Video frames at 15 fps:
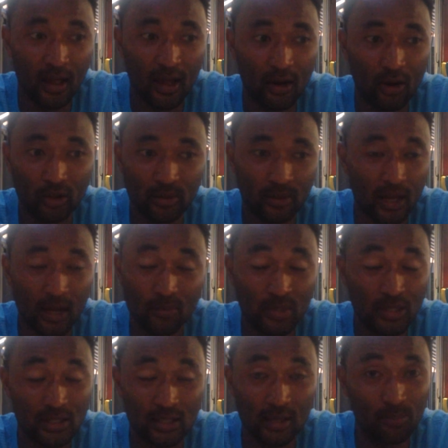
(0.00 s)
And ultimately, I
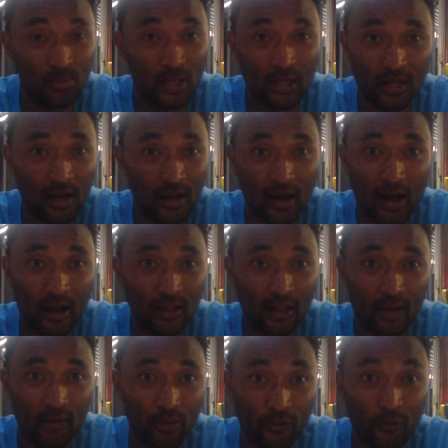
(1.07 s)
miss competing at a high
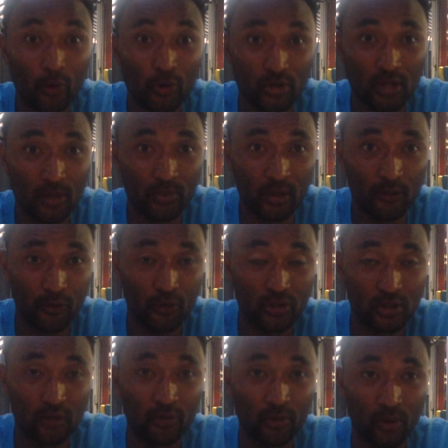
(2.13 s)
level for something, for
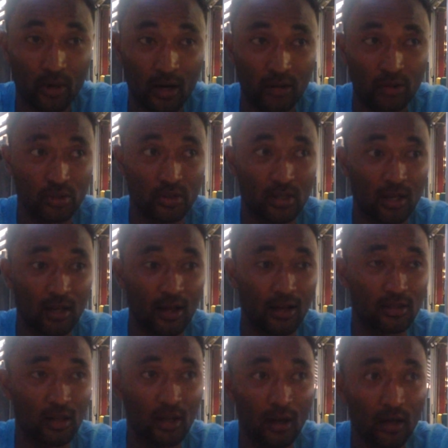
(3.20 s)
silverware, I should say,
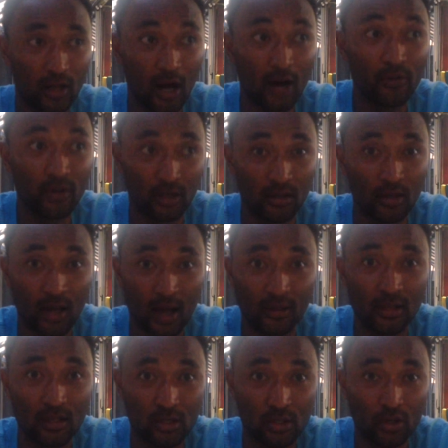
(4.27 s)
that's coveted
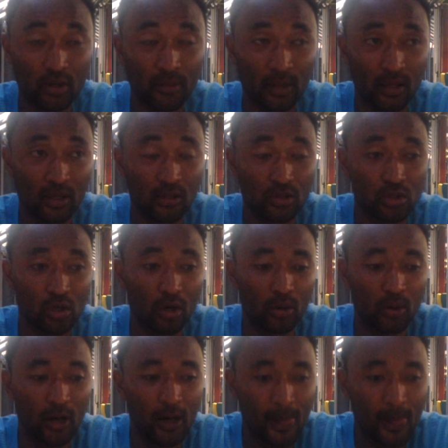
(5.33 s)
at this tournament. And so